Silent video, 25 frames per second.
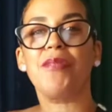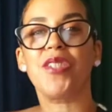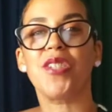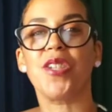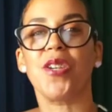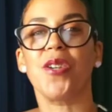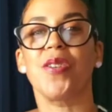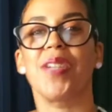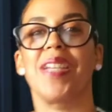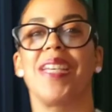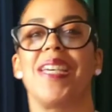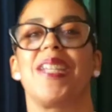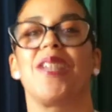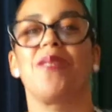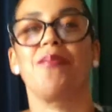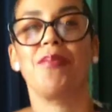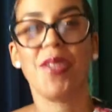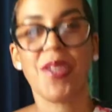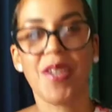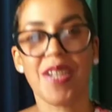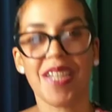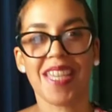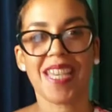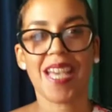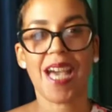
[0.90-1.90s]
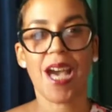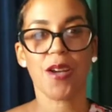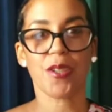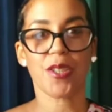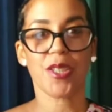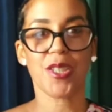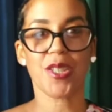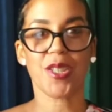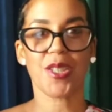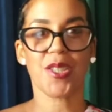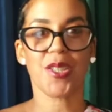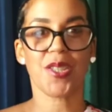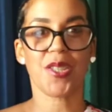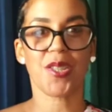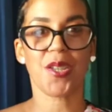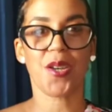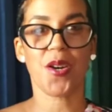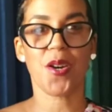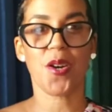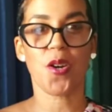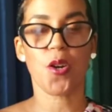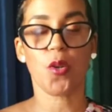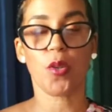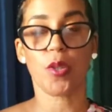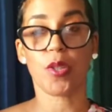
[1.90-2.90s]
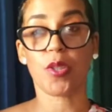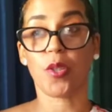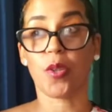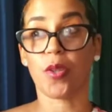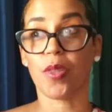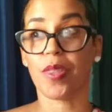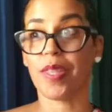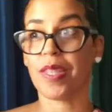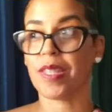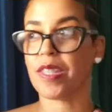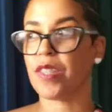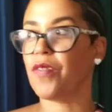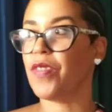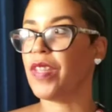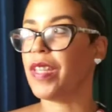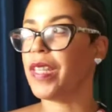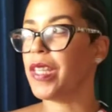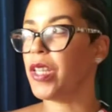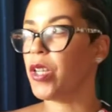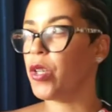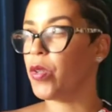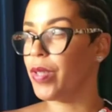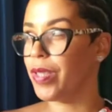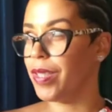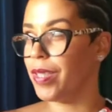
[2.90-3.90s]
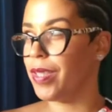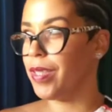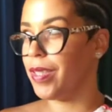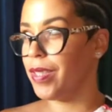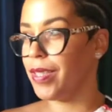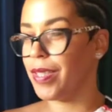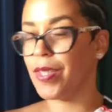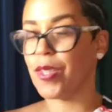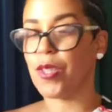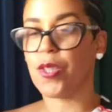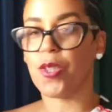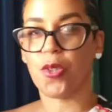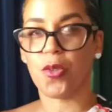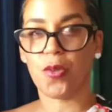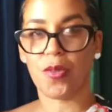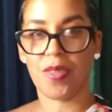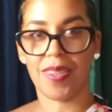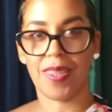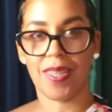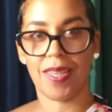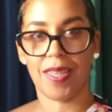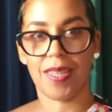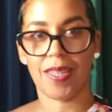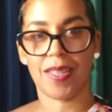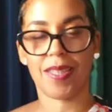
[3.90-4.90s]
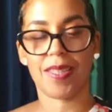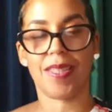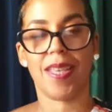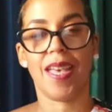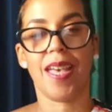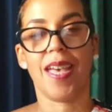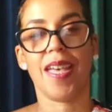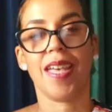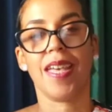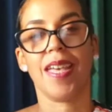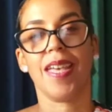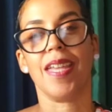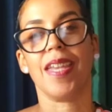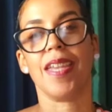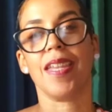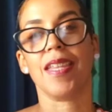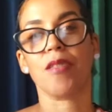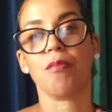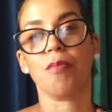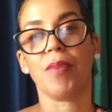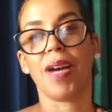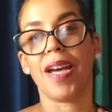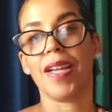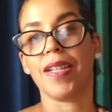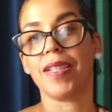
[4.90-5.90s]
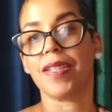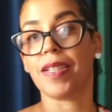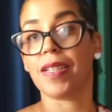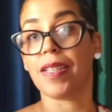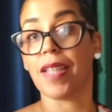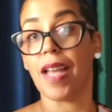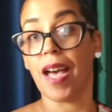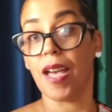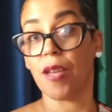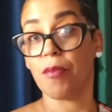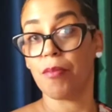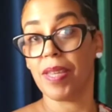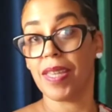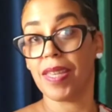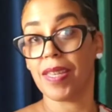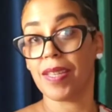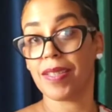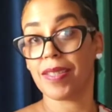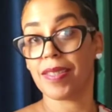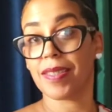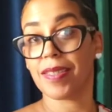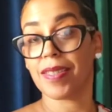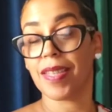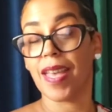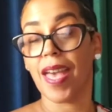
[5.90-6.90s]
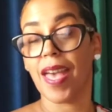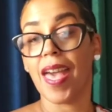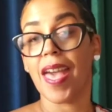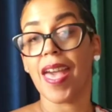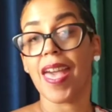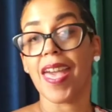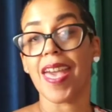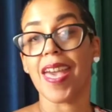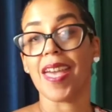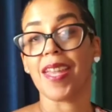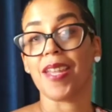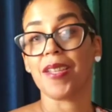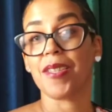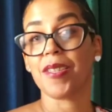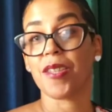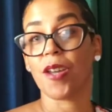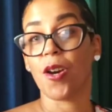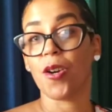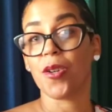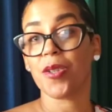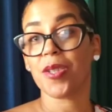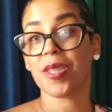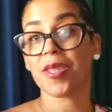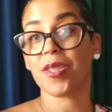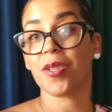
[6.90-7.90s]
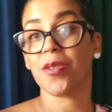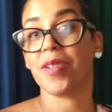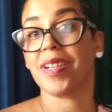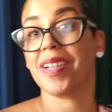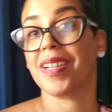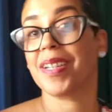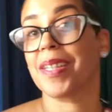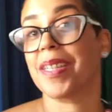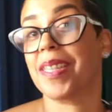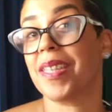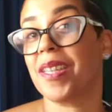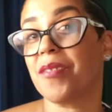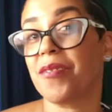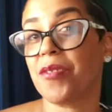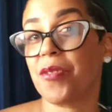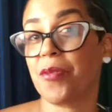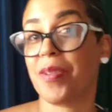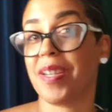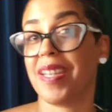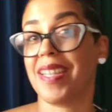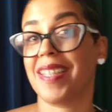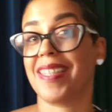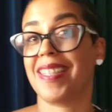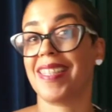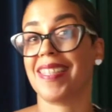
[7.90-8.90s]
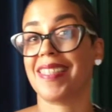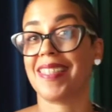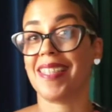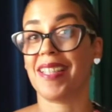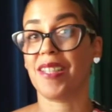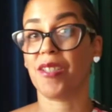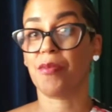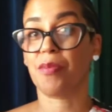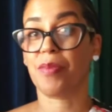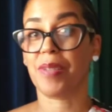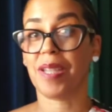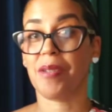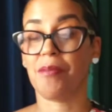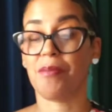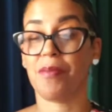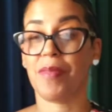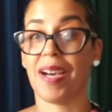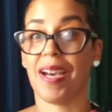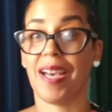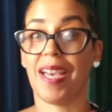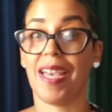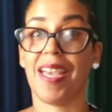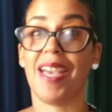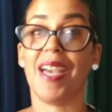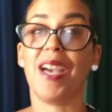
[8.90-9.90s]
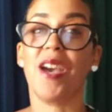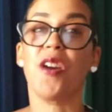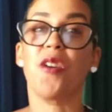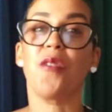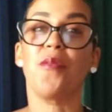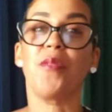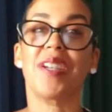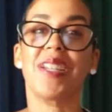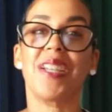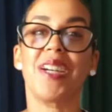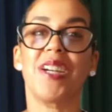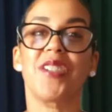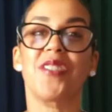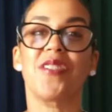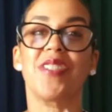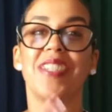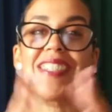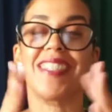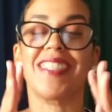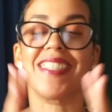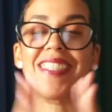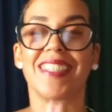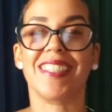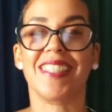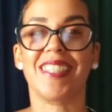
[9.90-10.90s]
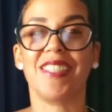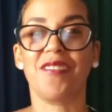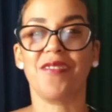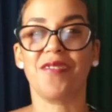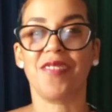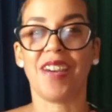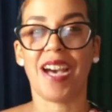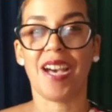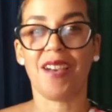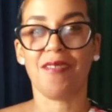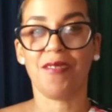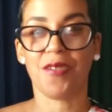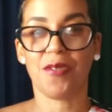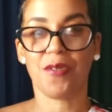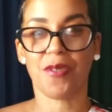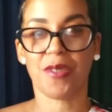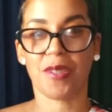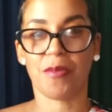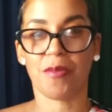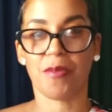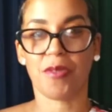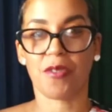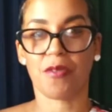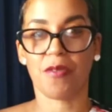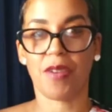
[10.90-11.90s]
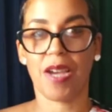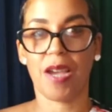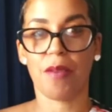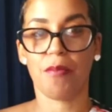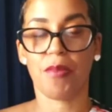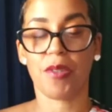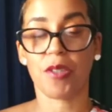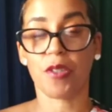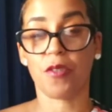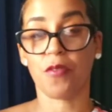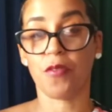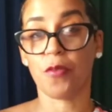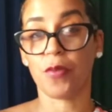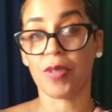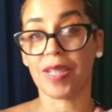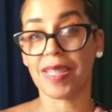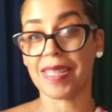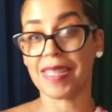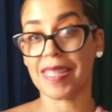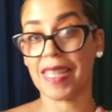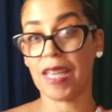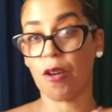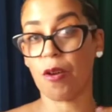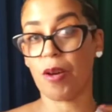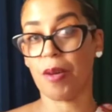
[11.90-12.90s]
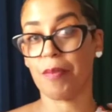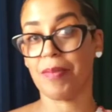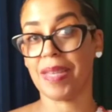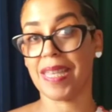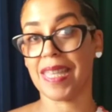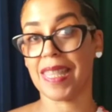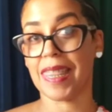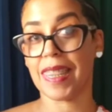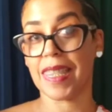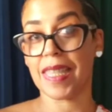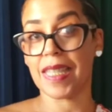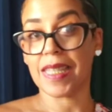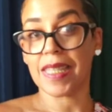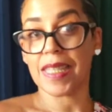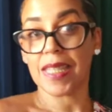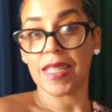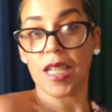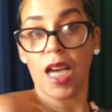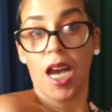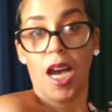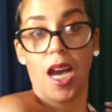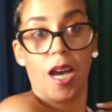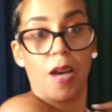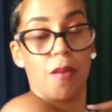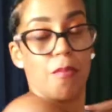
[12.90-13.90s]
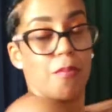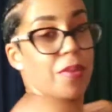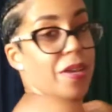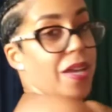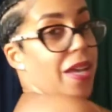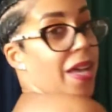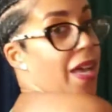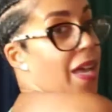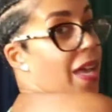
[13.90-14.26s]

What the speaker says: Shona and I'm learning how to sew. So this video is two things. It is my July makes and it's also a giveaway to celebrate my 165 new subscribers. So if you want to see how I made this top